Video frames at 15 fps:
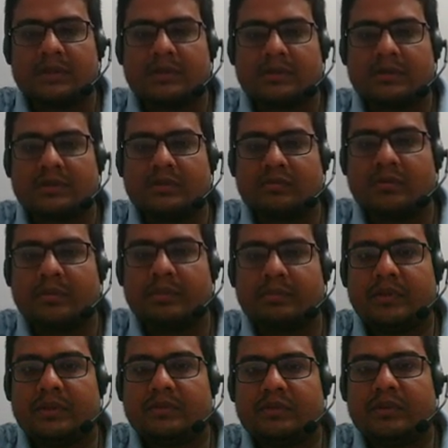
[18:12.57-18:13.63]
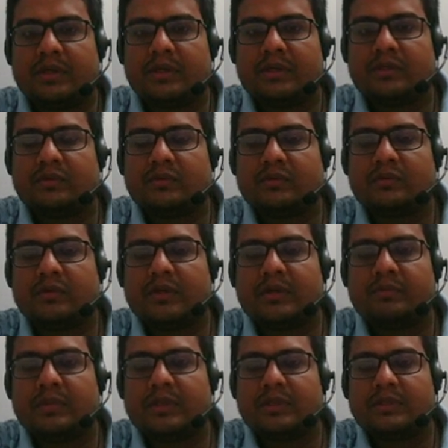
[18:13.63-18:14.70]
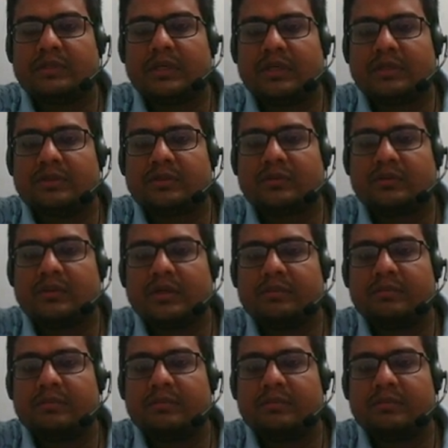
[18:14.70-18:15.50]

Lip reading: So this will be P square Q square plus R square